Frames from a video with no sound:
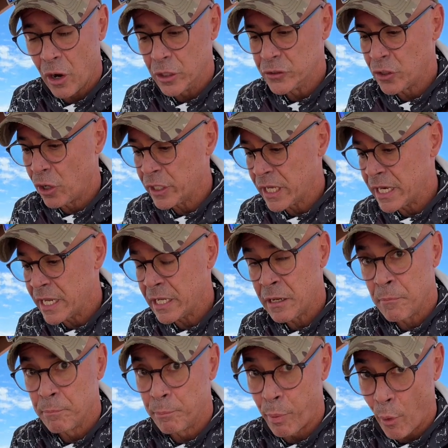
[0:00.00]
are
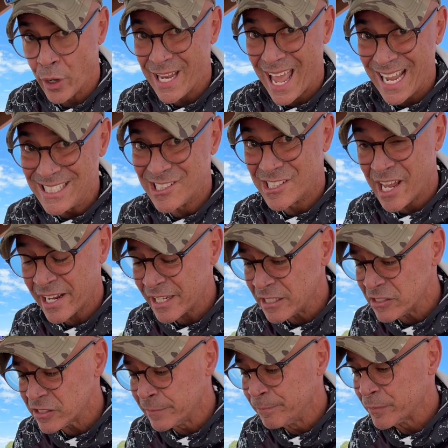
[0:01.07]
targeting 0.8
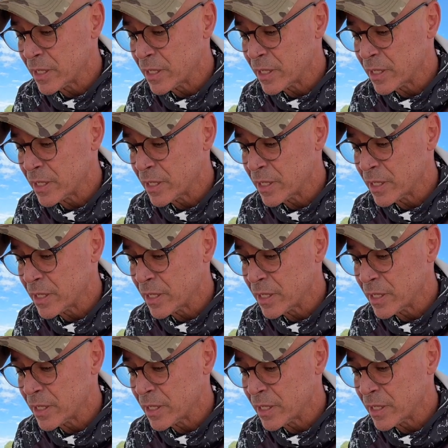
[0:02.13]
seconds